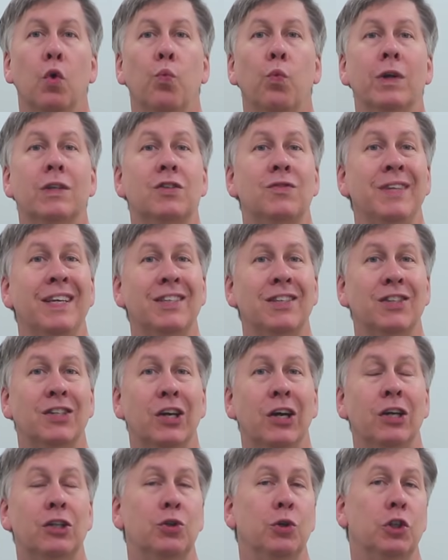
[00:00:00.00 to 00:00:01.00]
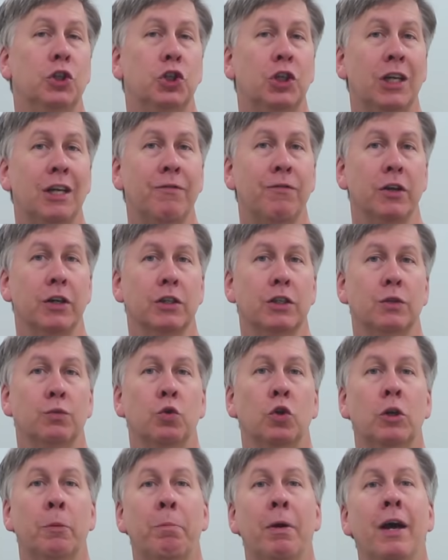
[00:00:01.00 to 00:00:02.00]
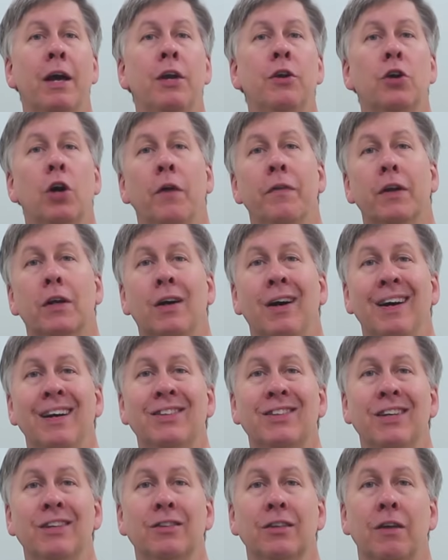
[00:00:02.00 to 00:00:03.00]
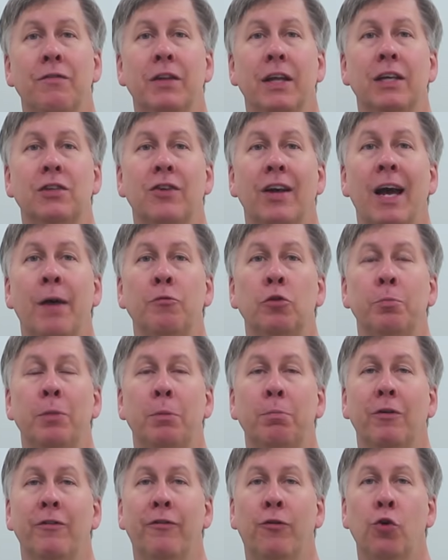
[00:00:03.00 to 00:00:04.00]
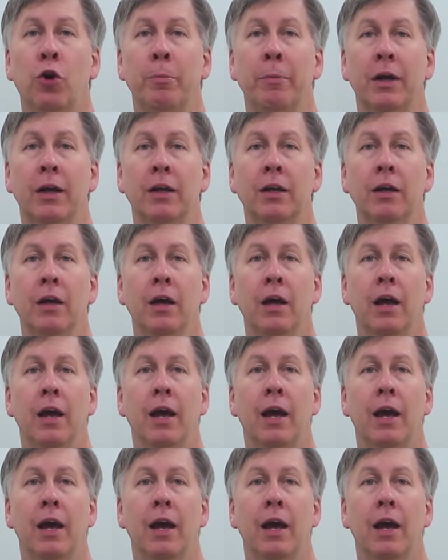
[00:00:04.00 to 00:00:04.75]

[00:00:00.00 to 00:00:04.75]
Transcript: What's necessary to achieve this will depend on the content of the exam you'll be performing,